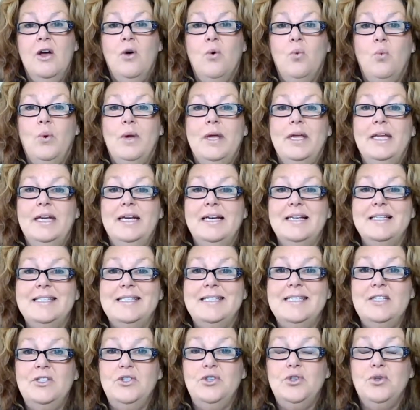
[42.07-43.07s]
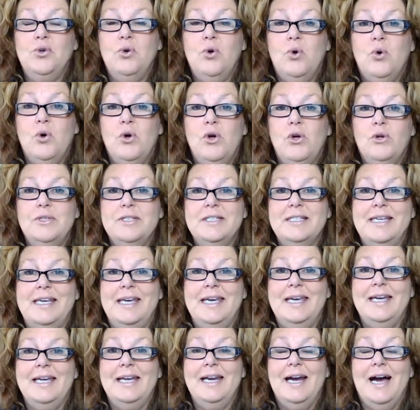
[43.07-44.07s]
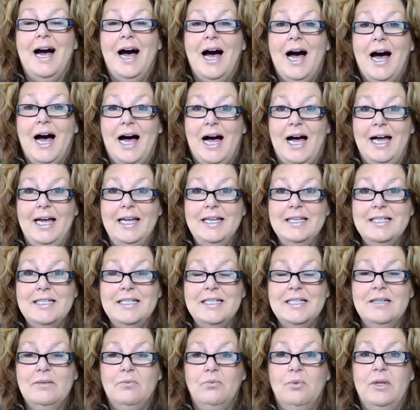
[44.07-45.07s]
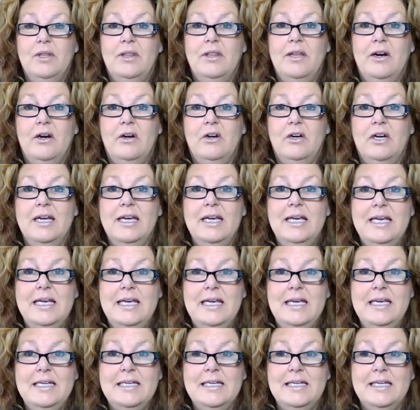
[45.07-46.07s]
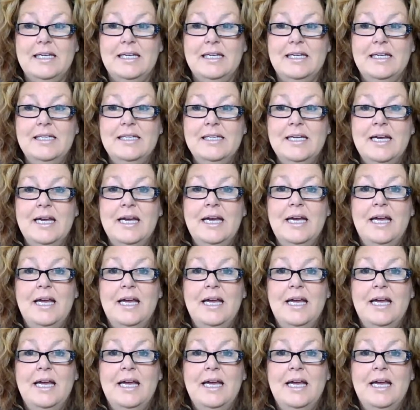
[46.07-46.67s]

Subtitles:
When essential oils get hot, when they're heated,